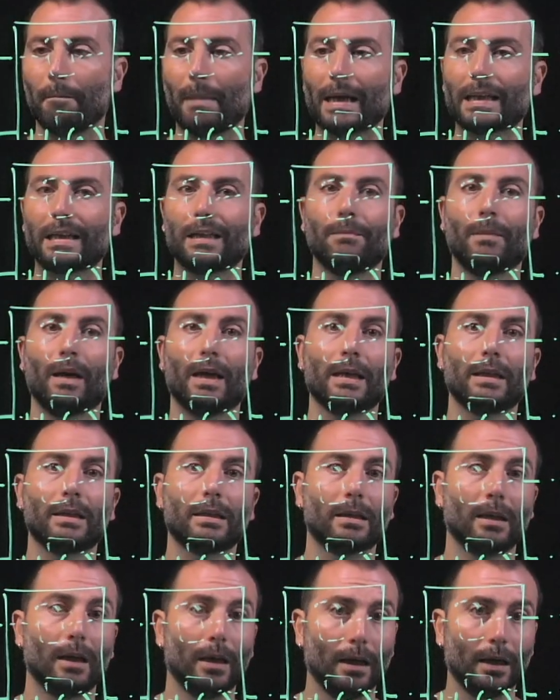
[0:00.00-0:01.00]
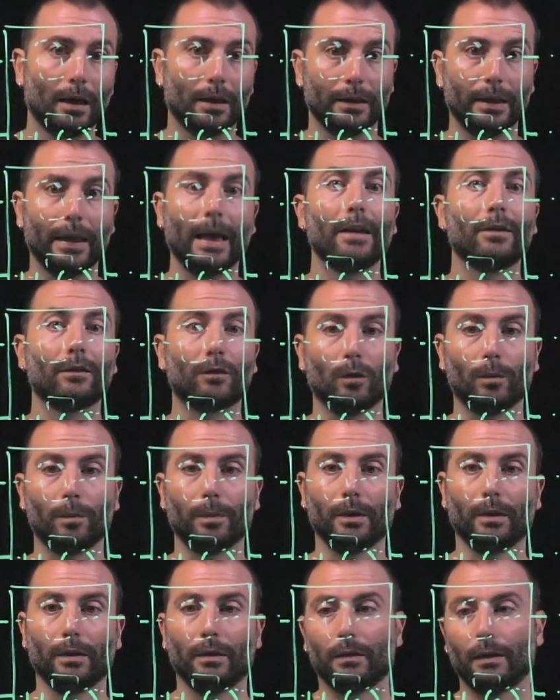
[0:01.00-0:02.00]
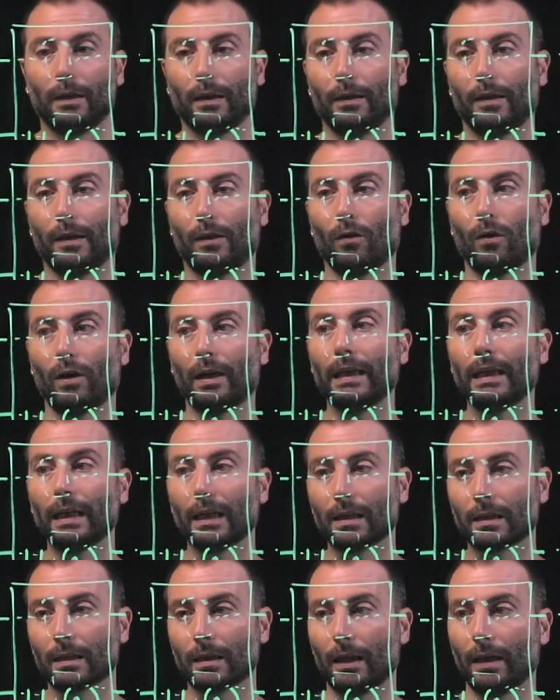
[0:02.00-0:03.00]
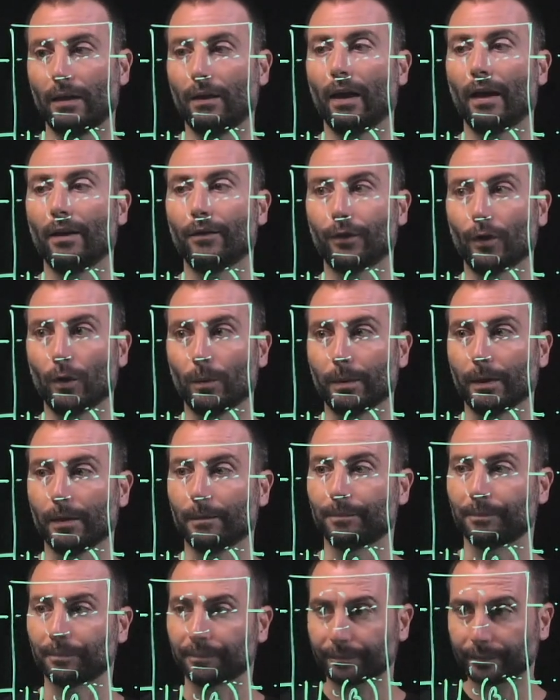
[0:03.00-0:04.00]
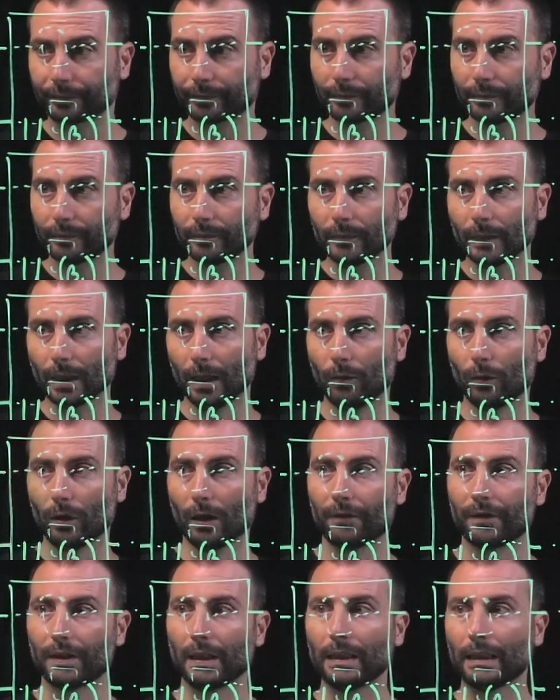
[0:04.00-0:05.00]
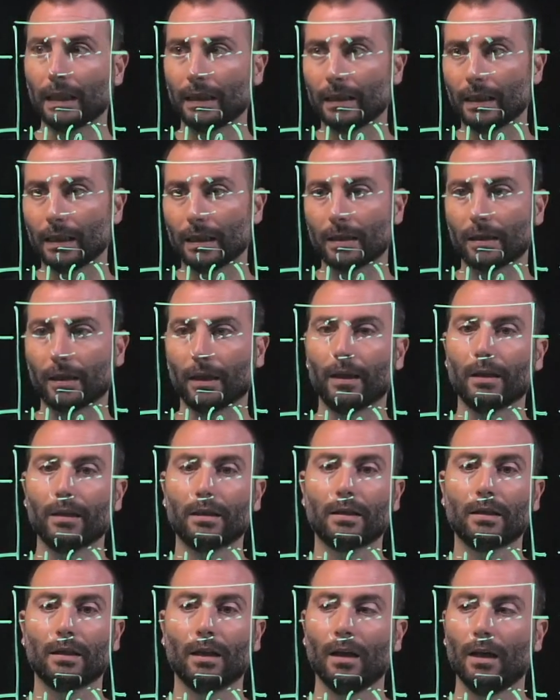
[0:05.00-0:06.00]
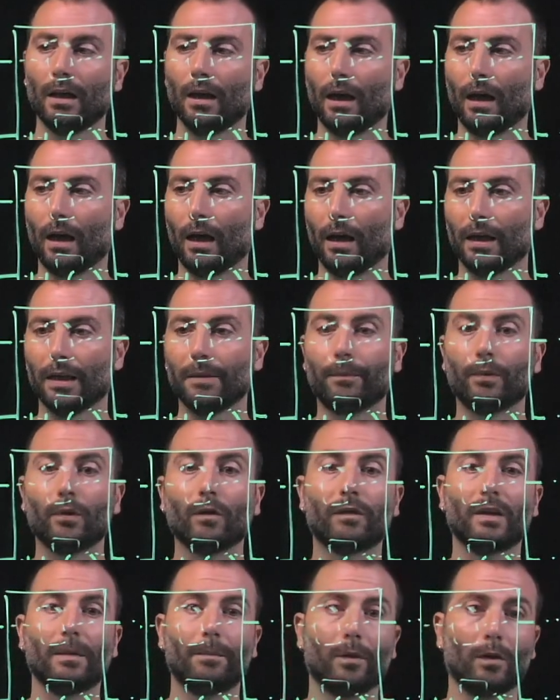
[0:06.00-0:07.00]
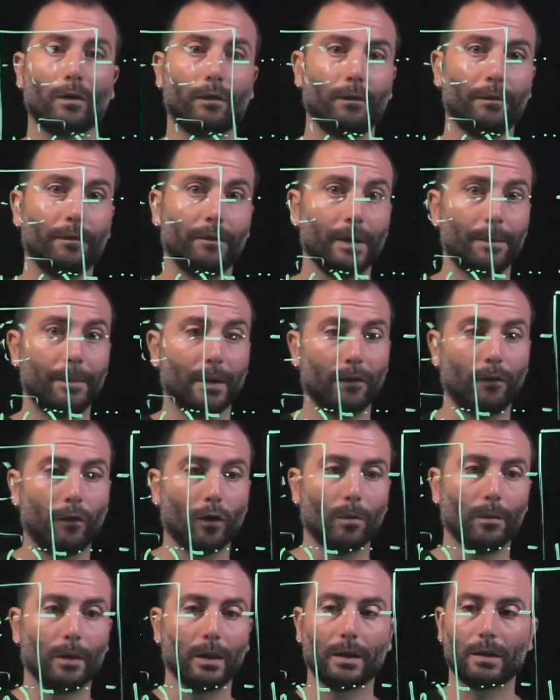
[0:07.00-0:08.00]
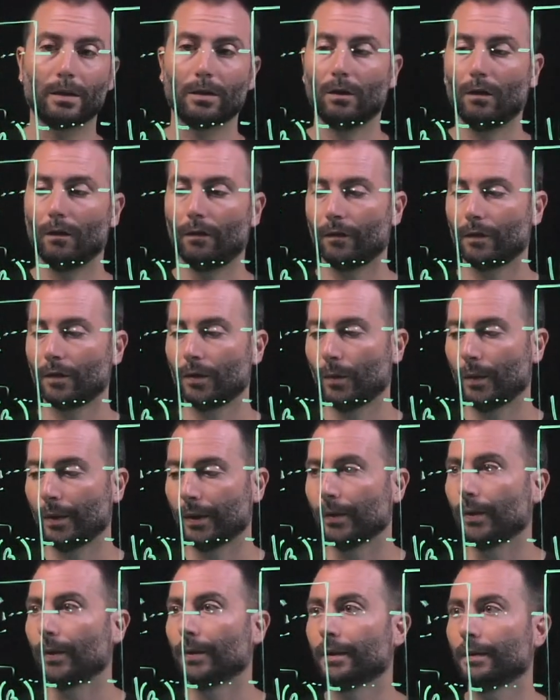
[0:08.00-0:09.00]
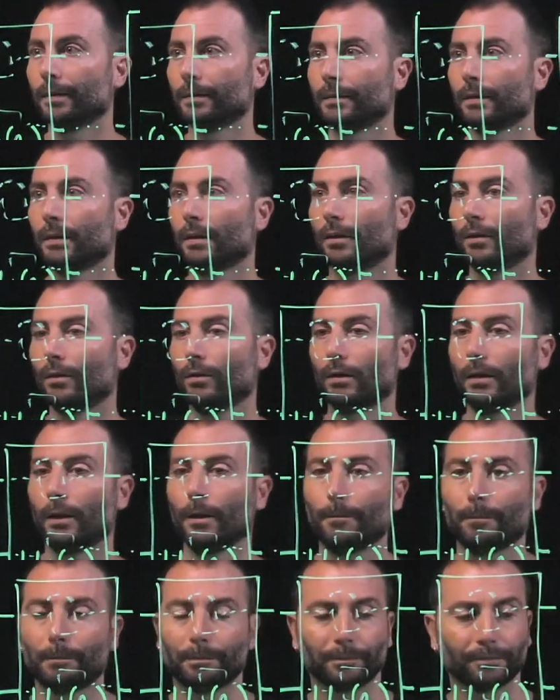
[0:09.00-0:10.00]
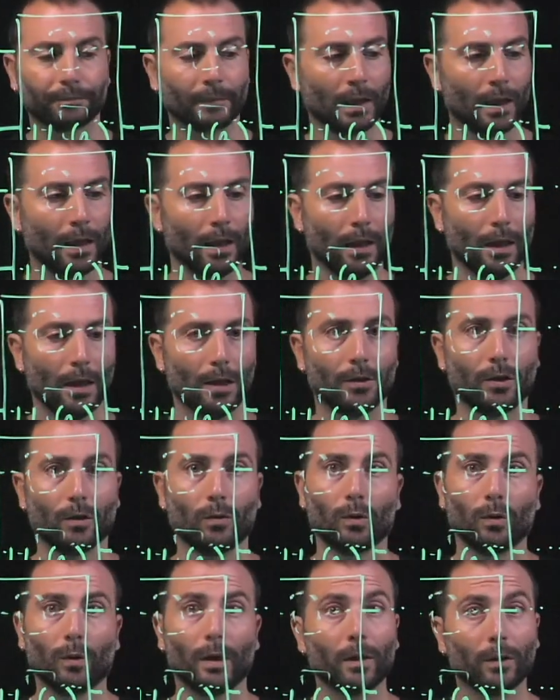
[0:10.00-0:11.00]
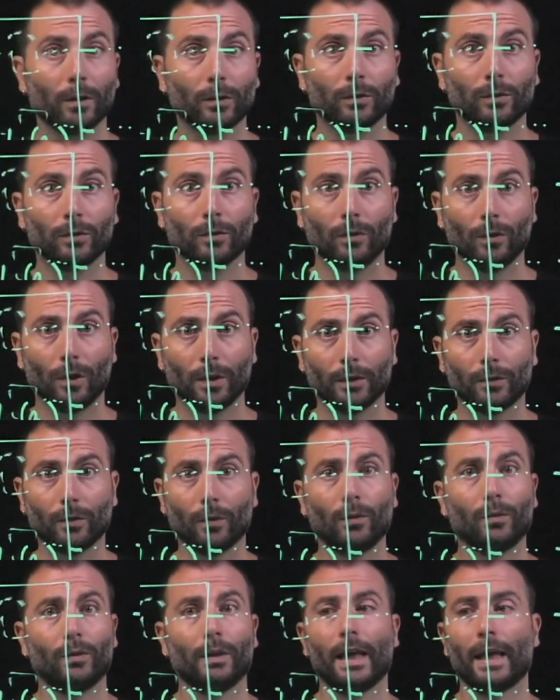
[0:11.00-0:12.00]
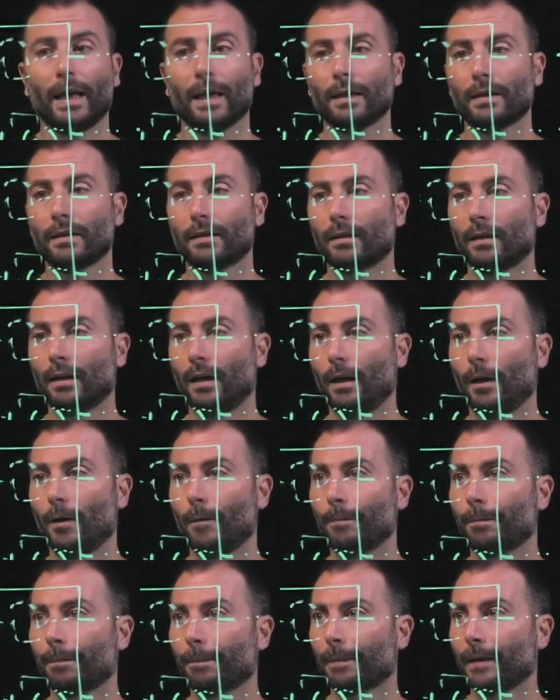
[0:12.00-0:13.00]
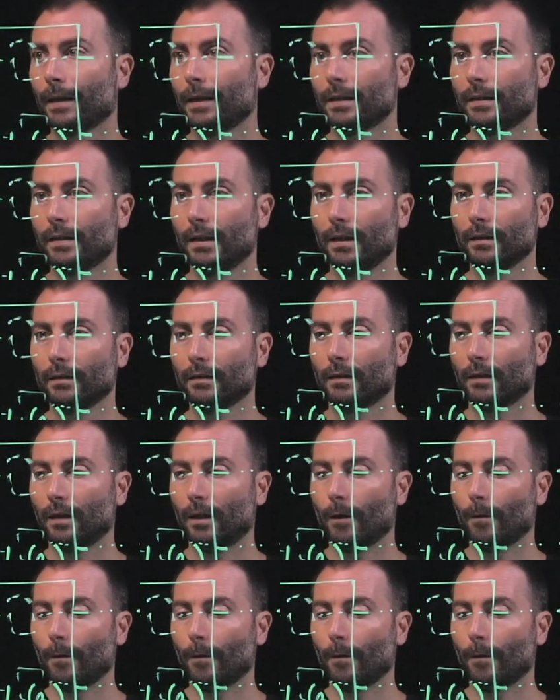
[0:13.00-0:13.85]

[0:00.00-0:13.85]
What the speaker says: maximize the entropy, the coherence and entropy. We have seen that these states improve the performance of QA. Okay. So what we're going to do next is that